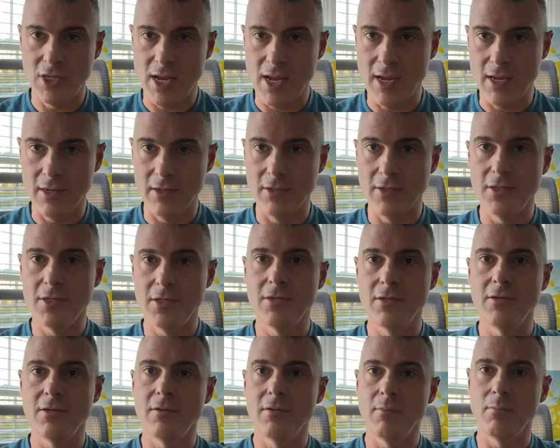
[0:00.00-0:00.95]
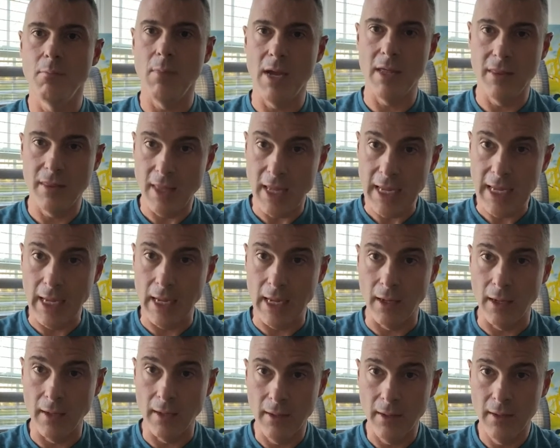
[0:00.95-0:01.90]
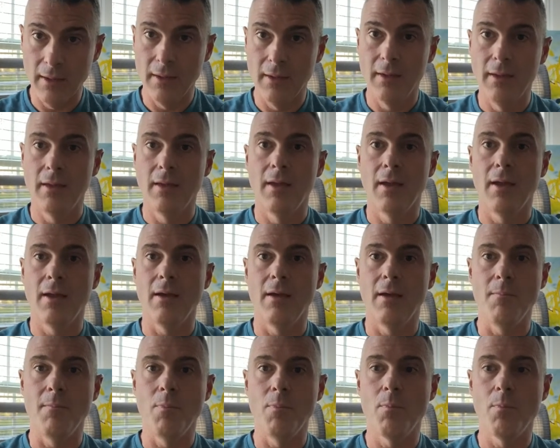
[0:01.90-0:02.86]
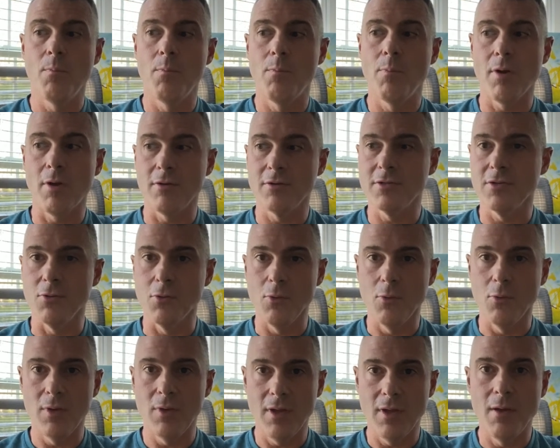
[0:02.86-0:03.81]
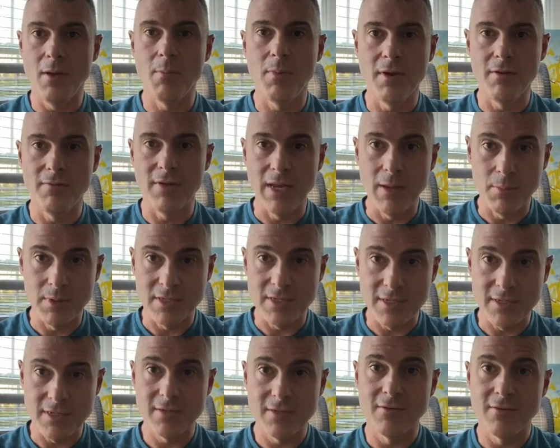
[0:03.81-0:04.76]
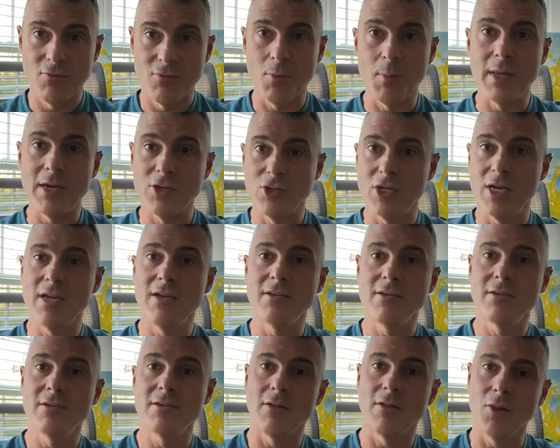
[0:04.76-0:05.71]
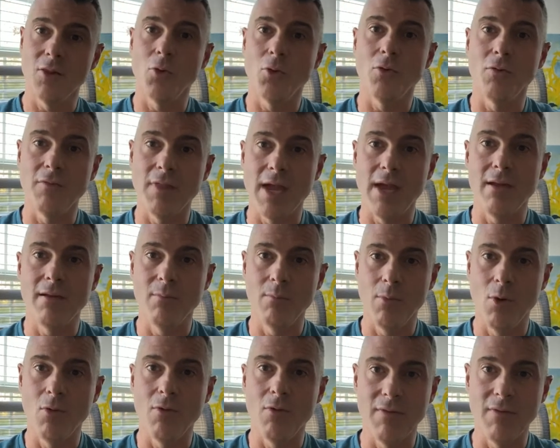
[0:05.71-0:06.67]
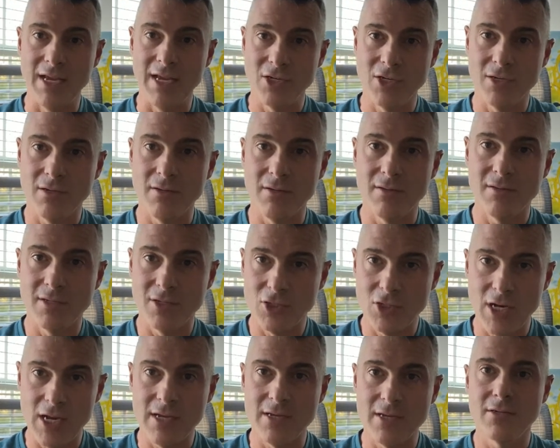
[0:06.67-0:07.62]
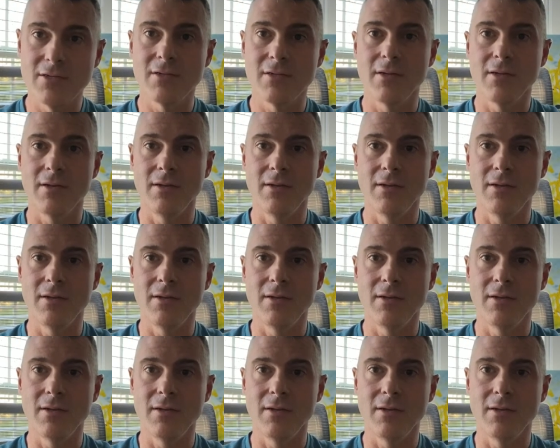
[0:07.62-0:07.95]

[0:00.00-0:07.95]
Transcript: change my thinking, but also a bit of an impetus for me to change, a little of that motivation to change.